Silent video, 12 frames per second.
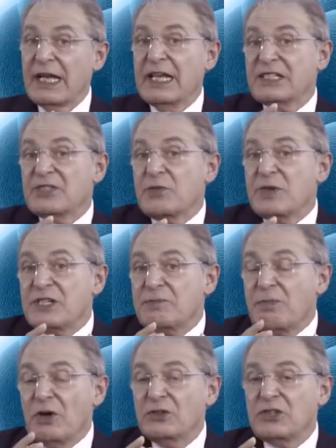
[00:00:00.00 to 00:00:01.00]
is
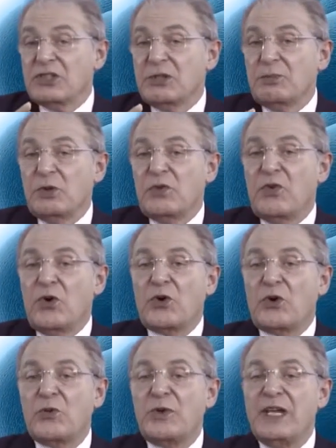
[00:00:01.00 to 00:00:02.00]
responsible for
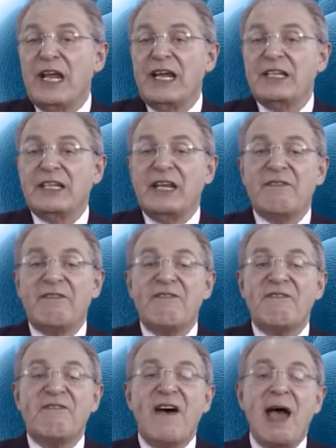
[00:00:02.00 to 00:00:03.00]
creating
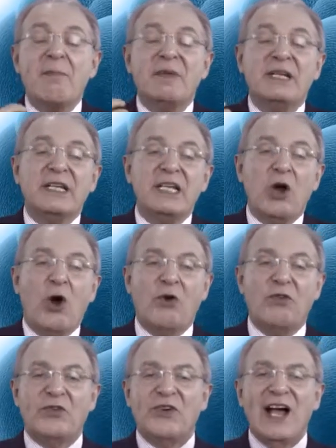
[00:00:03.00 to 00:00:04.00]
family
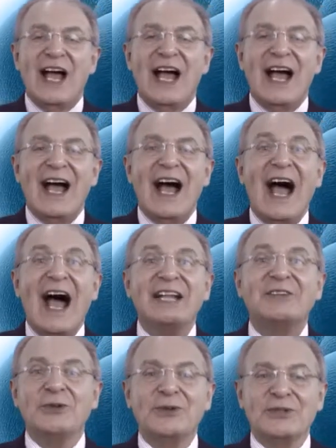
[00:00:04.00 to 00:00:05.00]
of
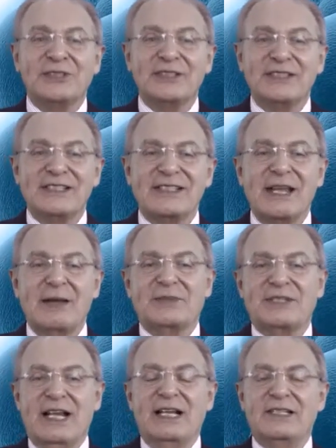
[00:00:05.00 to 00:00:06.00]
adult stem
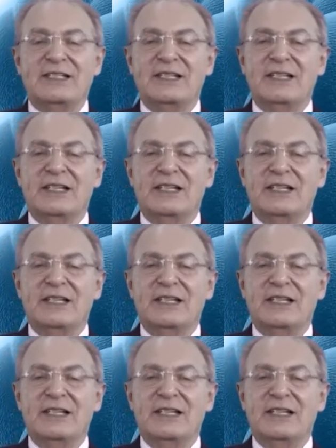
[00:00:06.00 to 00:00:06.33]
cells,